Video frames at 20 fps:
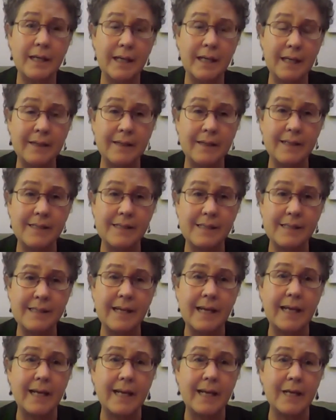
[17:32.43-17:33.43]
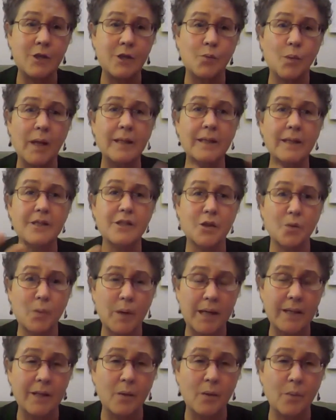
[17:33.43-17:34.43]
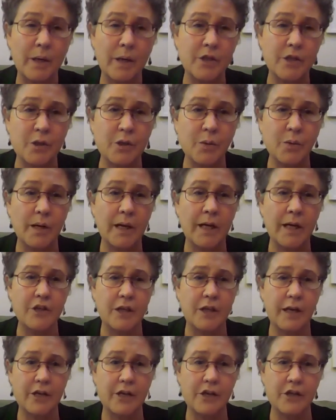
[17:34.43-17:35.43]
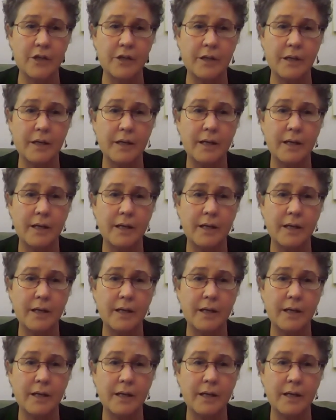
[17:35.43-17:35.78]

in this state, as well as the way that we do education